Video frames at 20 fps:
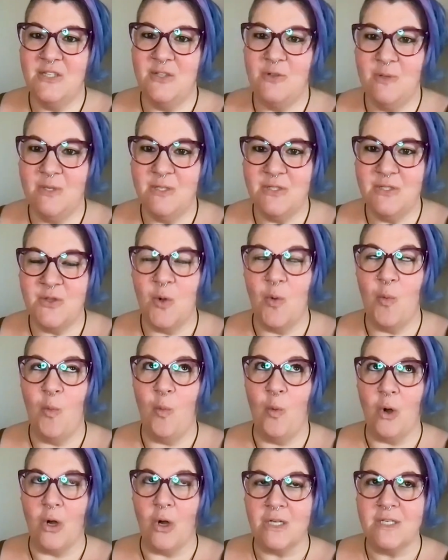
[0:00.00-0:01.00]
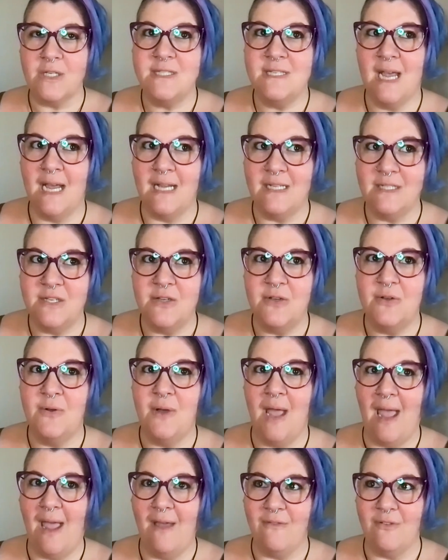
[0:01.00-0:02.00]
tattoo is the worst
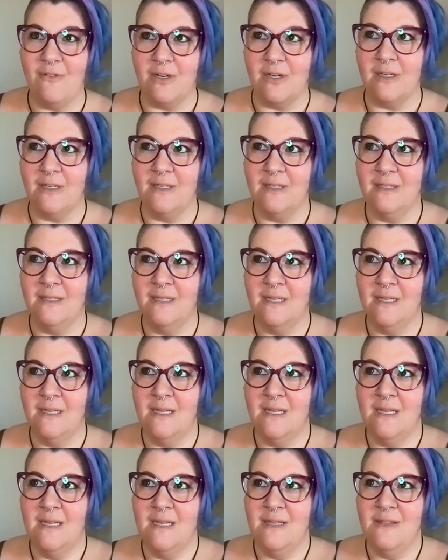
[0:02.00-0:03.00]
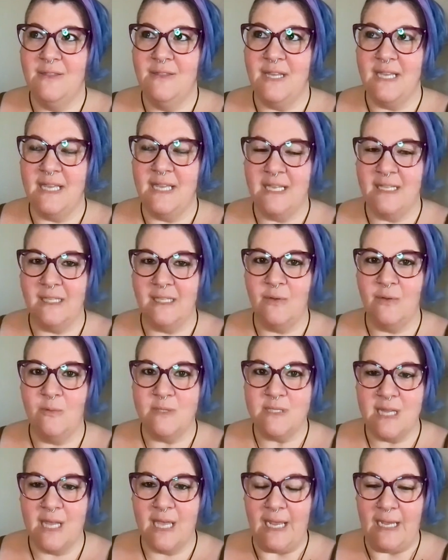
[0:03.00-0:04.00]
tattoo ever. The healing
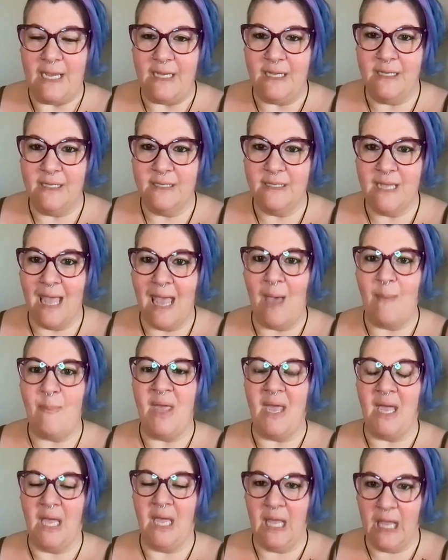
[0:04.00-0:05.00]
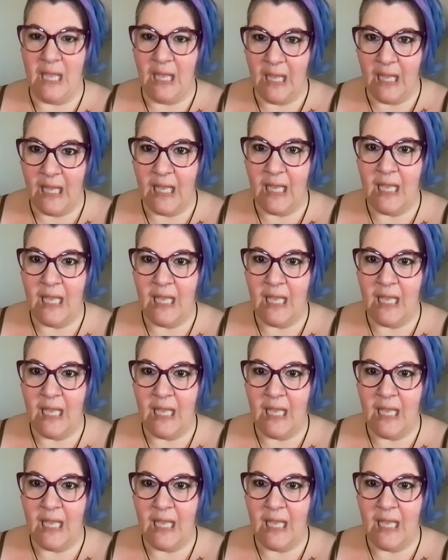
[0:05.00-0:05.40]
was like epic.